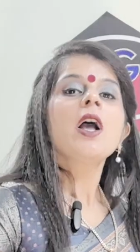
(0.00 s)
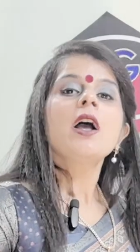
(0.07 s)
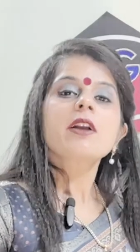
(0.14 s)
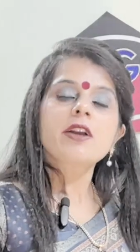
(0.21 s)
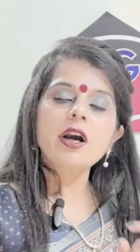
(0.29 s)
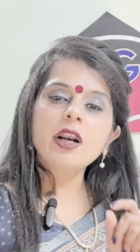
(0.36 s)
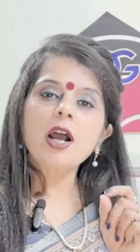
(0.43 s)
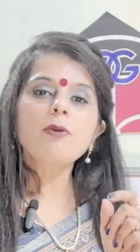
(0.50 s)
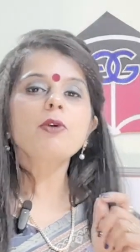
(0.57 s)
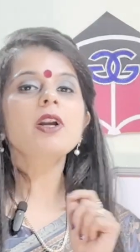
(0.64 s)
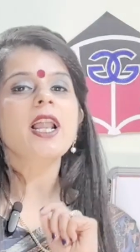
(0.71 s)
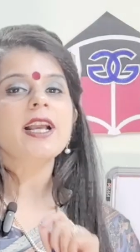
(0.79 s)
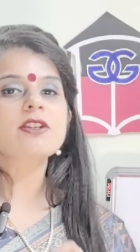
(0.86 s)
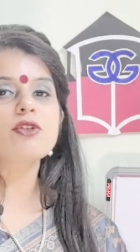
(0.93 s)
Here I would
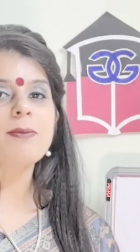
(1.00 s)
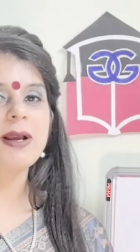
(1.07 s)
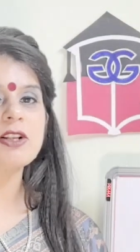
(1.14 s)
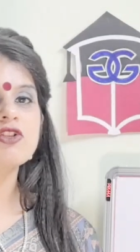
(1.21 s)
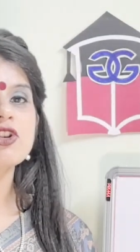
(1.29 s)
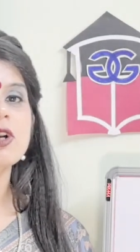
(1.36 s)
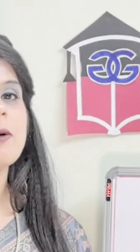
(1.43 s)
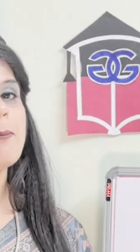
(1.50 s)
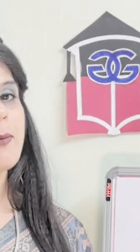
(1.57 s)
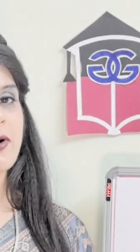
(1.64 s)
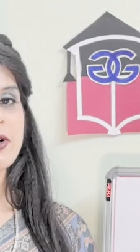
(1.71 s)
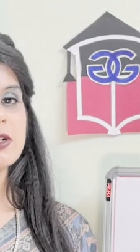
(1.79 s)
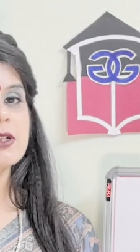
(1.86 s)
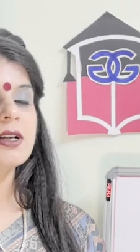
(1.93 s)
like to mention a
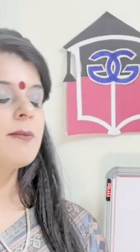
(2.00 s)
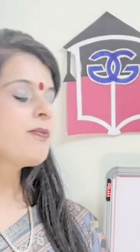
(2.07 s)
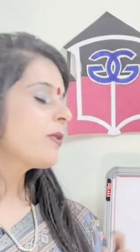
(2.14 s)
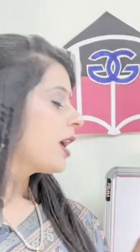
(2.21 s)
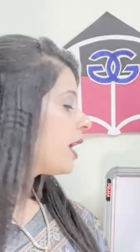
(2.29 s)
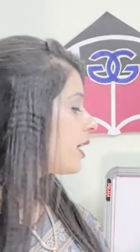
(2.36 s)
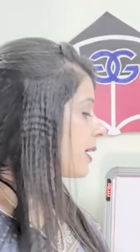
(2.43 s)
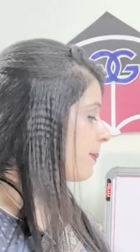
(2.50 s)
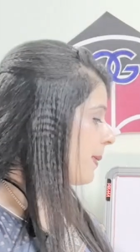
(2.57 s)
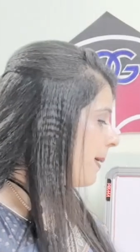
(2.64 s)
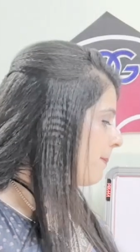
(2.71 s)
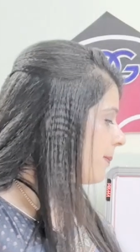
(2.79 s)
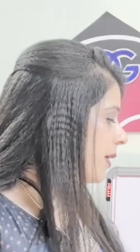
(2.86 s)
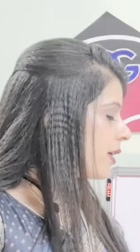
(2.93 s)
point.
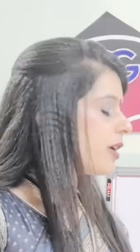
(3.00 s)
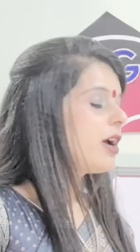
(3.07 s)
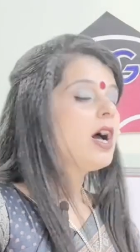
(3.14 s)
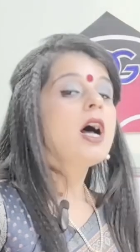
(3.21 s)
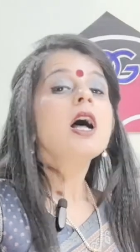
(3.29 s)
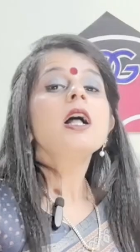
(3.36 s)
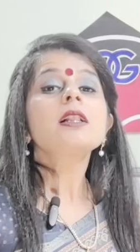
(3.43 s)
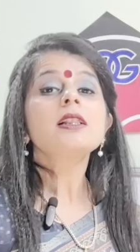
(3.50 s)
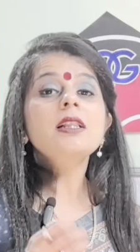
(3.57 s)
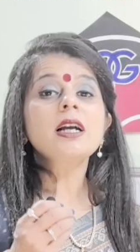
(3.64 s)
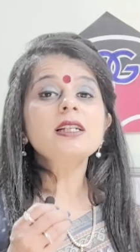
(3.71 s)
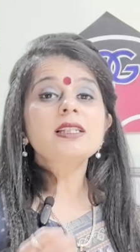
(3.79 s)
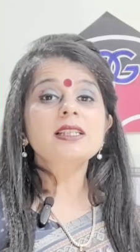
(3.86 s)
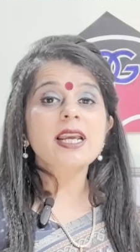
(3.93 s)
Remember,
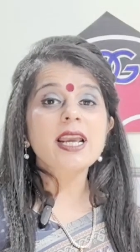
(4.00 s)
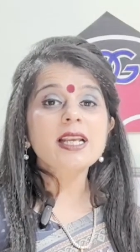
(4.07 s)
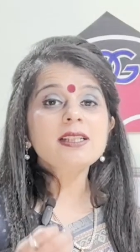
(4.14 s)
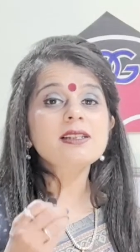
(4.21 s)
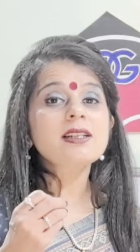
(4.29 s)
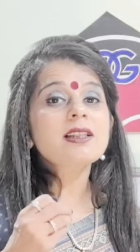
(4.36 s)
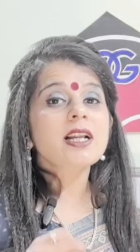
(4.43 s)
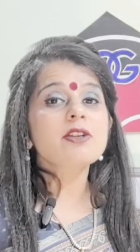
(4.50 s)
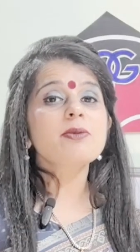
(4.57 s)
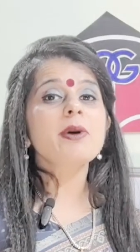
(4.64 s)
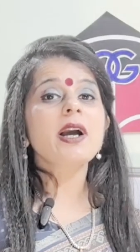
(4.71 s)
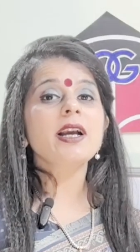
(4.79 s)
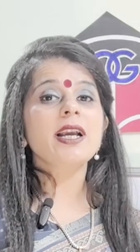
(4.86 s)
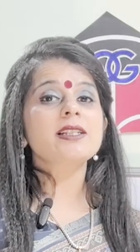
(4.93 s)
the taste that we
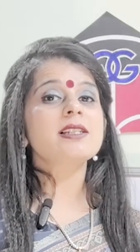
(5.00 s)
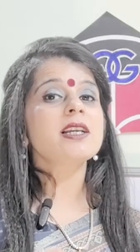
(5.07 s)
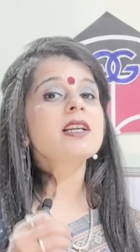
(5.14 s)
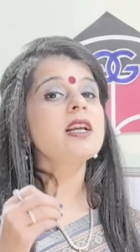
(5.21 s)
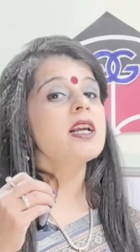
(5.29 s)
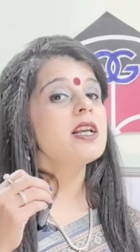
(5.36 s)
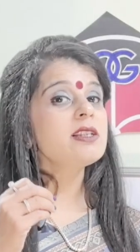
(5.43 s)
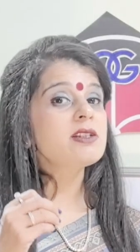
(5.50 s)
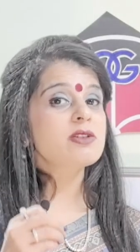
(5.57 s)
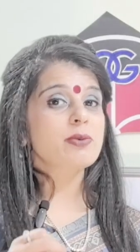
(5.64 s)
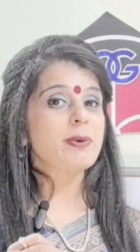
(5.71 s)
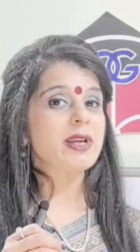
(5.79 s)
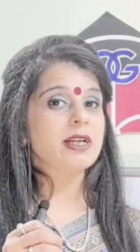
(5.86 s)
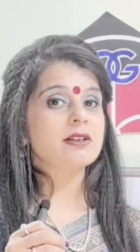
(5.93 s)
are getting is
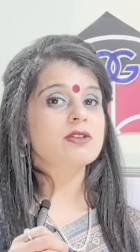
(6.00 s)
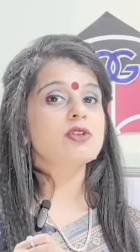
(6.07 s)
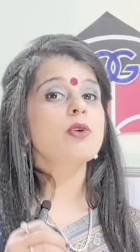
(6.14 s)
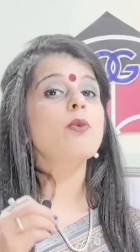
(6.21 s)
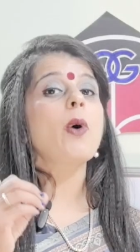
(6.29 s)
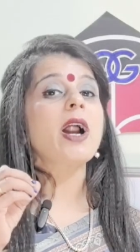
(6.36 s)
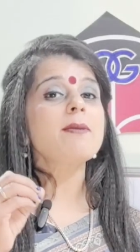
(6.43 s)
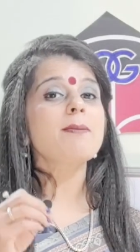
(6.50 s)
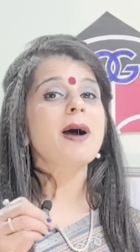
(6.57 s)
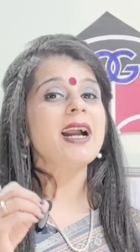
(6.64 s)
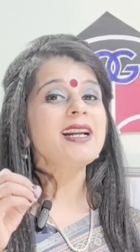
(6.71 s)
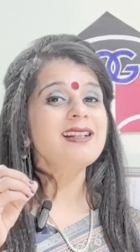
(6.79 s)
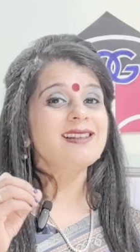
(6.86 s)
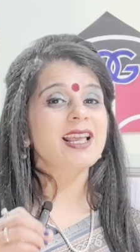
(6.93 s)
sweet. So one
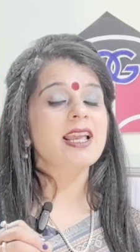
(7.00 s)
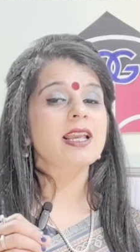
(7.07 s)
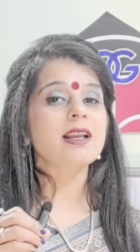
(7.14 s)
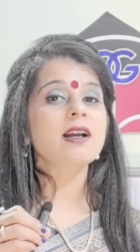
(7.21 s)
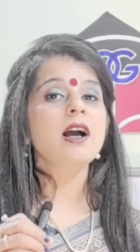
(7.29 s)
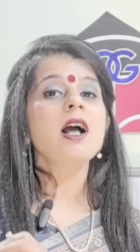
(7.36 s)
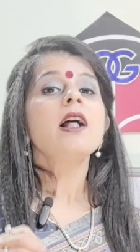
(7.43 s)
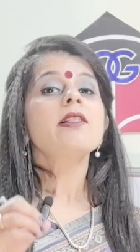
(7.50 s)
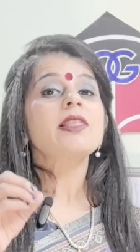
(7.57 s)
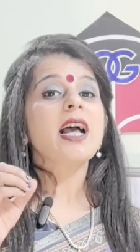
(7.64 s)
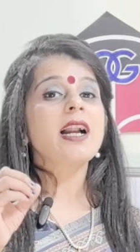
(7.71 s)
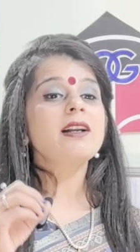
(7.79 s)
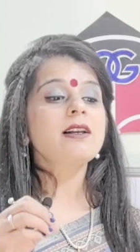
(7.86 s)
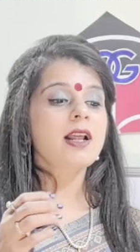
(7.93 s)
might think
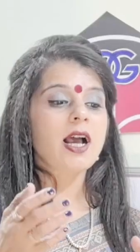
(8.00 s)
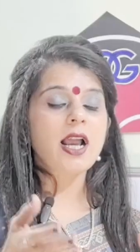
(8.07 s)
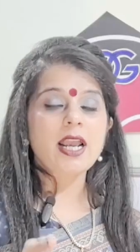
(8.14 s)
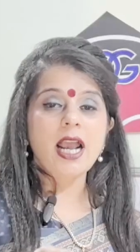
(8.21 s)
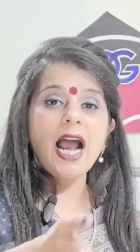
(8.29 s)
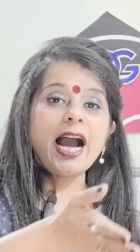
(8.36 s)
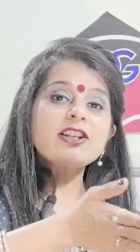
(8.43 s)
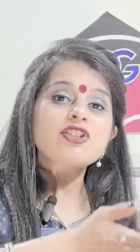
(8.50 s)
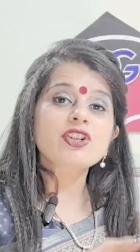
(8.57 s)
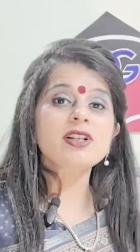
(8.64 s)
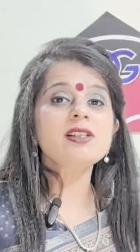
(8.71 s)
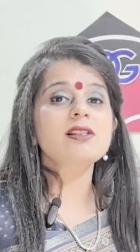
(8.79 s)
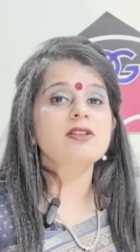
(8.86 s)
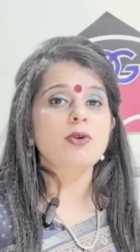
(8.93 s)
that I
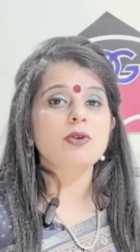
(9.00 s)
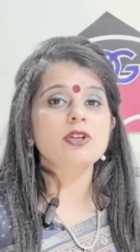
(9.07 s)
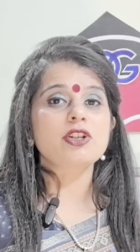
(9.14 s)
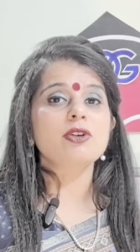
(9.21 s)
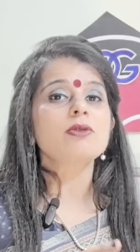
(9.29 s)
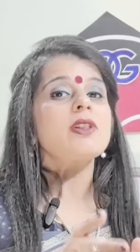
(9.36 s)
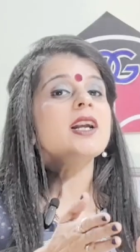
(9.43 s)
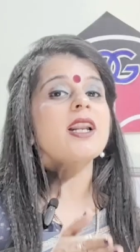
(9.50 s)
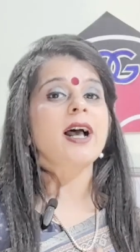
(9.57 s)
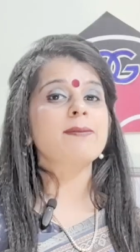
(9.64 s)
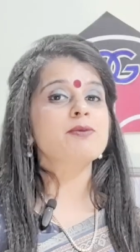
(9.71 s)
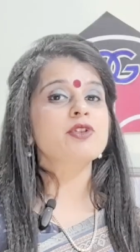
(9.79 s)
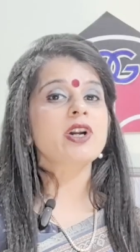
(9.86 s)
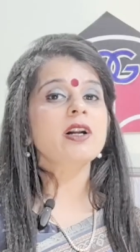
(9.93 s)
just told you that
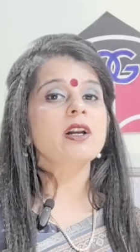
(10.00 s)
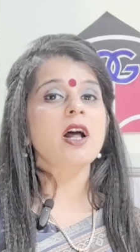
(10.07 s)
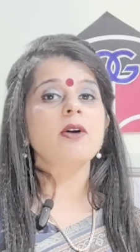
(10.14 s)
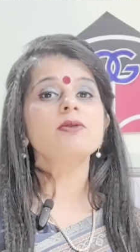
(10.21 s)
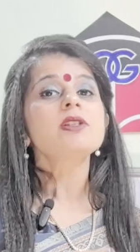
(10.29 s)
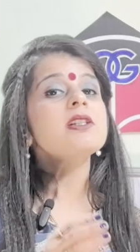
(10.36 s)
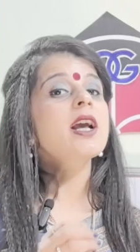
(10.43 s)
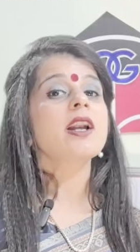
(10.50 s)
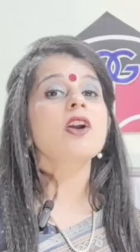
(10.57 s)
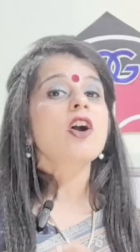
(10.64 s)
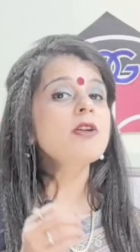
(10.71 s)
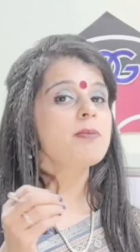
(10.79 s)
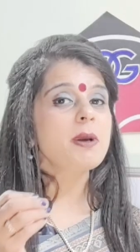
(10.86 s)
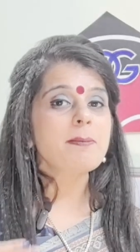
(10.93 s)
abstract nouns
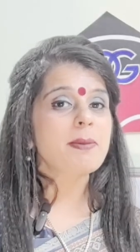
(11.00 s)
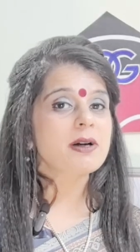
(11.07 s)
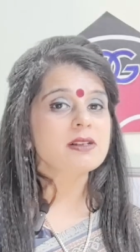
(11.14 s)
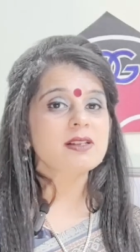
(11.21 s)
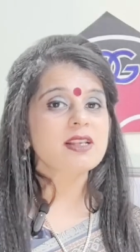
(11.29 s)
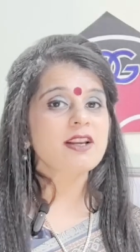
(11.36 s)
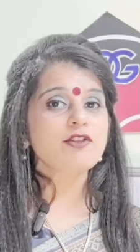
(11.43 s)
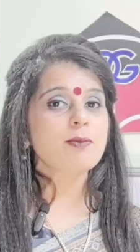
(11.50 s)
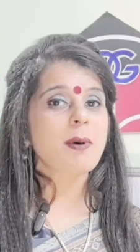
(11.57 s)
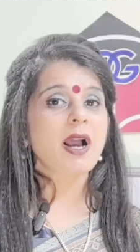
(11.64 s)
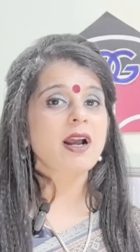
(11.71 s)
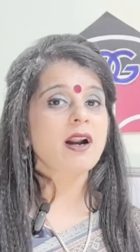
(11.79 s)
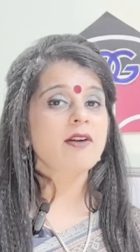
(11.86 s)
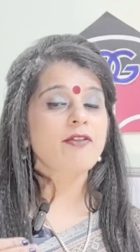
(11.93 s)
cannot be perceived by
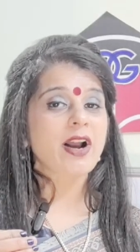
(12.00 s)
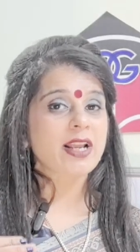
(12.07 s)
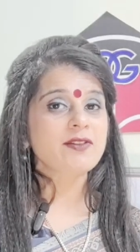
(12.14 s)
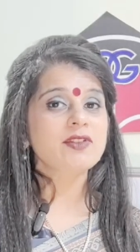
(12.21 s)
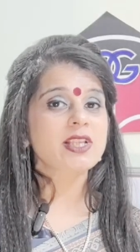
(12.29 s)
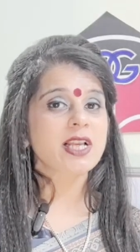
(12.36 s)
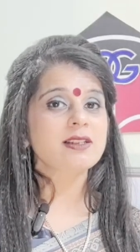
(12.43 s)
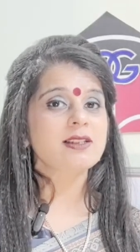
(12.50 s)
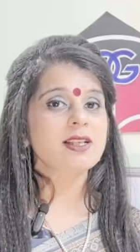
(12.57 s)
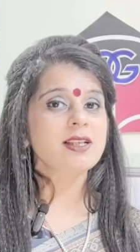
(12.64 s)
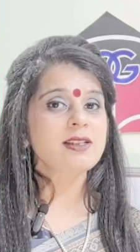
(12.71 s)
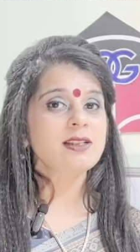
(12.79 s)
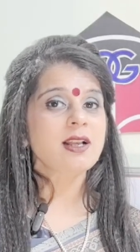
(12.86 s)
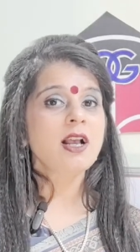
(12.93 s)
our five
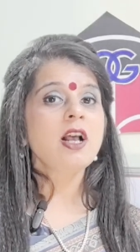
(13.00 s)
senses.